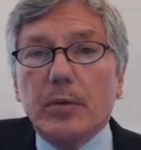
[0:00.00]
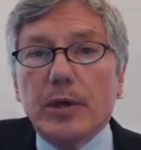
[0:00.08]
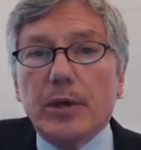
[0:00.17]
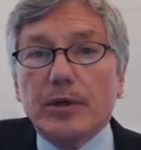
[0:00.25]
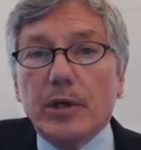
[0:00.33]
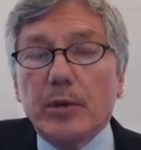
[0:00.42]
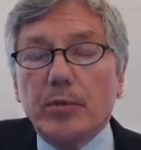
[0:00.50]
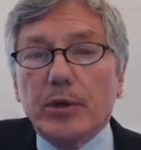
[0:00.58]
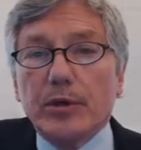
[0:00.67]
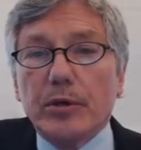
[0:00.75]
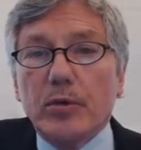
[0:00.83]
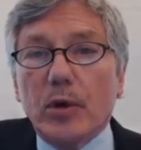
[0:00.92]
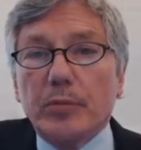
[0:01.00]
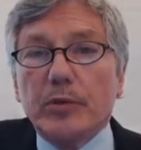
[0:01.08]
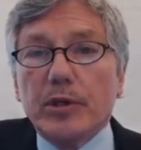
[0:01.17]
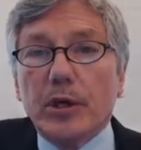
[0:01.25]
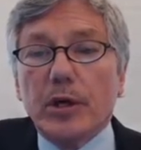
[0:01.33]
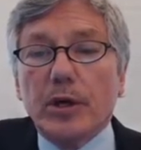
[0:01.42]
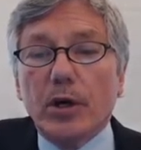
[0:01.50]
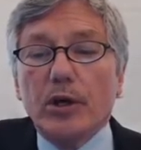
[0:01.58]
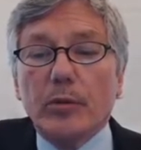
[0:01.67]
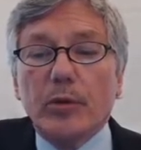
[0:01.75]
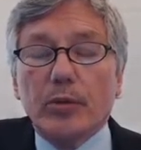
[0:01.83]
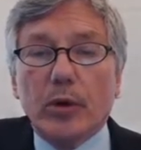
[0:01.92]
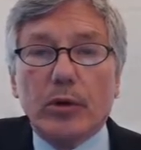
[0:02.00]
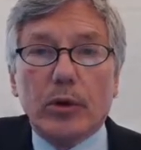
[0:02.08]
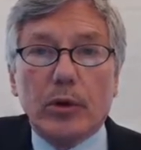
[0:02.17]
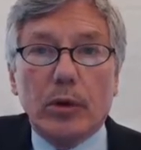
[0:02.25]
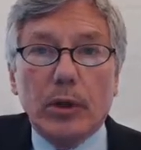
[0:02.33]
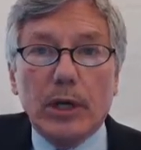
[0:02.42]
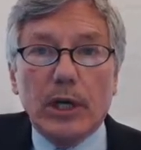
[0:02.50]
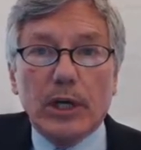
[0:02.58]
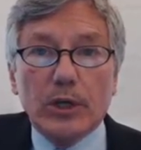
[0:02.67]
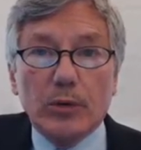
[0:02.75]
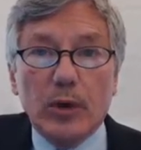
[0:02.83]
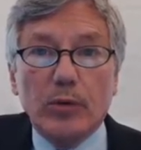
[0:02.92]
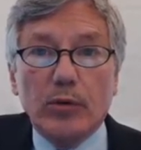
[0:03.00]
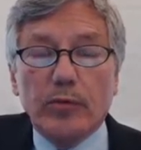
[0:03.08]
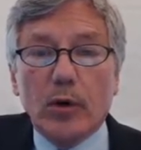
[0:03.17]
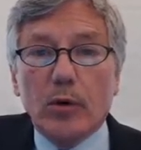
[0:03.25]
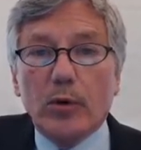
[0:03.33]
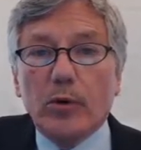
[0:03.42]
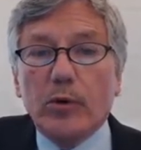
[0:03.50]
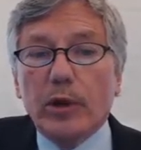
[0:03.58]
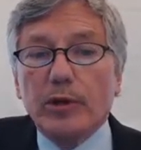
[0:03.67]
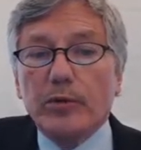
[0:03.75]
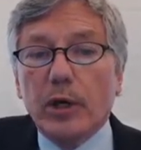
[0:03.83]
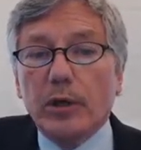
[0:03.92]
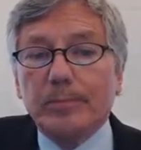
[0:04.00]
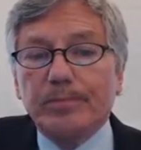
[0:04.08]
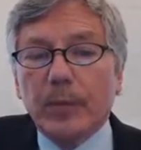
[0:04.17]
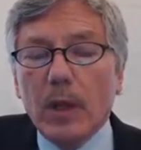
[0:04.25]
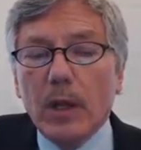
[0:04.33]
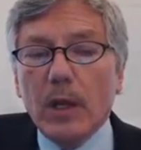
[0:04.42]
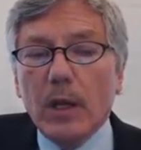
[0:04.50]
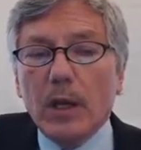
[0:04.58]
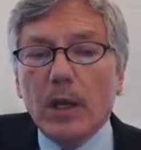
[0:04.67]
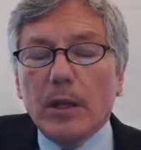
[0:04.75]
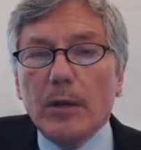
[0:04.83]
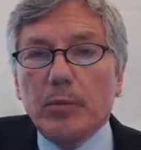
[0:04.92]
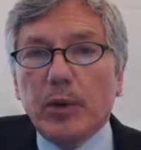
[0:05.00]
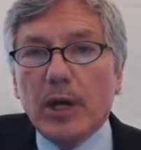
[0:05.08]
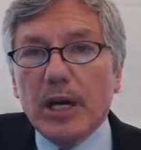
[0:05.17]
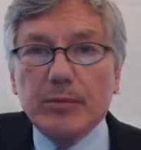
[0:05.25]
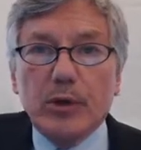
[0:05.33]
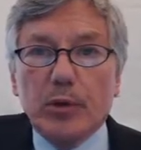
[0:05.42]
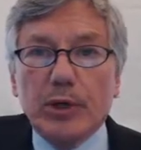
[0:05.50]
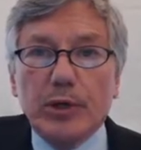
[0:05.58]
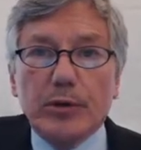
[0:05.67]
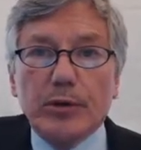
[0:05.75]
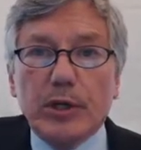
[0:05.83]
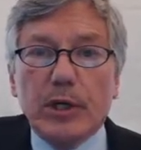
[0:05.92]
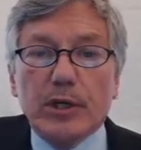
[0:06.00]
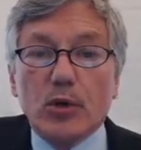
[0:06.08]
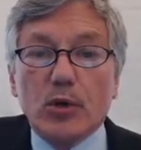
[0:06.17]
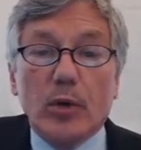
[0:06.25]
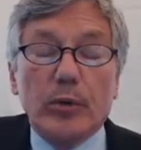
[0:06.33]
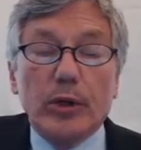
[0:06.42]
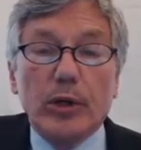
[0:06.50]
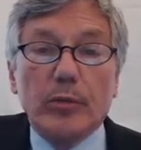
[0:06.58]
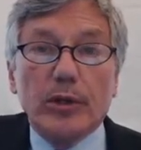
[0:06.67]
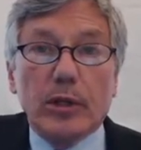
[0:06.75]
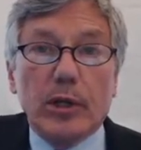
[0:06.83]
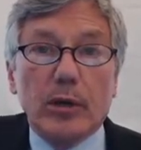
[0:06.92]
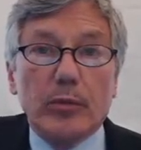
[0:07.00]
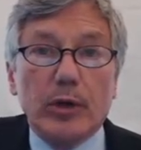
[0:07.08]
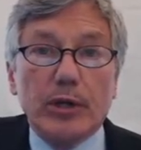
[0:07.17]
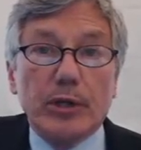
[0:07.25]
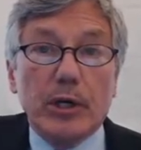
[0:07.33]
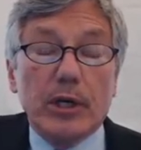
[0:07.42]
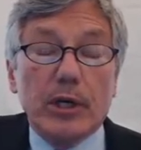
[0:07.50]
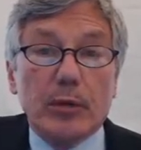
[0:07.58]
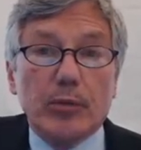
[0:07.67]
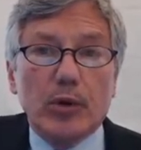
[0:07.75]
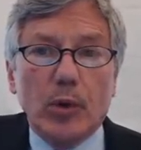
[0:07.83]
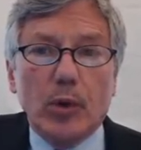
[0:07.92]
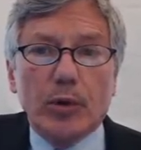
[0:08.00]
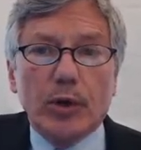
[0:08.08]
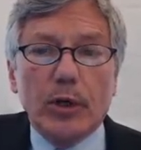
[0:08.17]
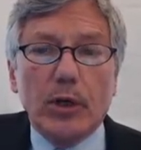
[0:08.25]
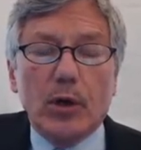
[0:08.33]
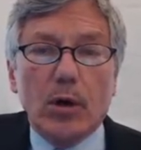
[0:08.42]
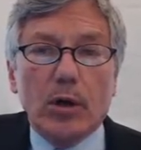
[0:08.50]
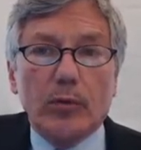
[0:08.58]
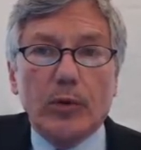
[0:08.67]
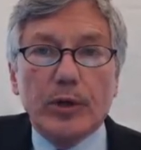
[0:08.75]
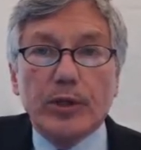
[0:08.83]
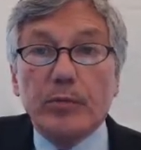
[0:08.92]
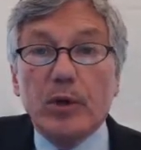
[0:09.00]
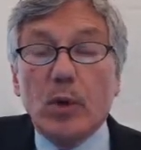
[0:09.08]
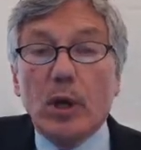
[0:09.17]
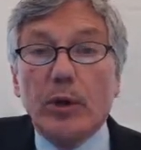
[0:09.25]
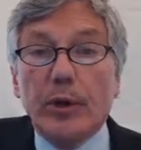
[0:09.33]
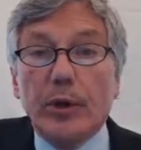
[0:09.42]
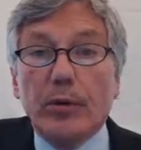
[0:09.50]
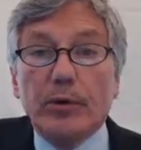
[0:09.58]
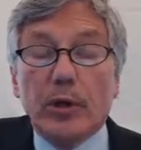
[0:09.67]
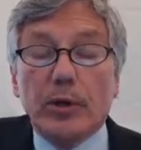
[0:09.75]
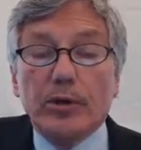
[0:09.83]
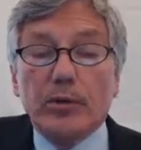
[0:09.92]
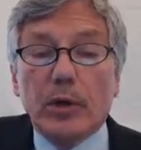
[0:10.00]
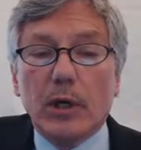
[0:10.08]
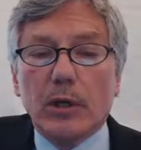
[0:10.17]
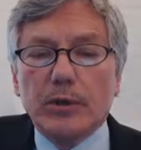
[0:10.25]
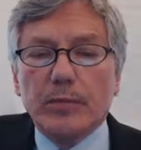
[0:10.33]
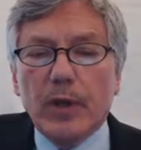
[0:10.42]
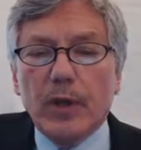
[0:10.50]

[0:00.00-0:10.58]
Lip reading: by the same person who helped design our human protocol as we move forward with our trial. The plasmid we're using is a normal human telomerase gene and a promoter, all of which have been well known to other trials.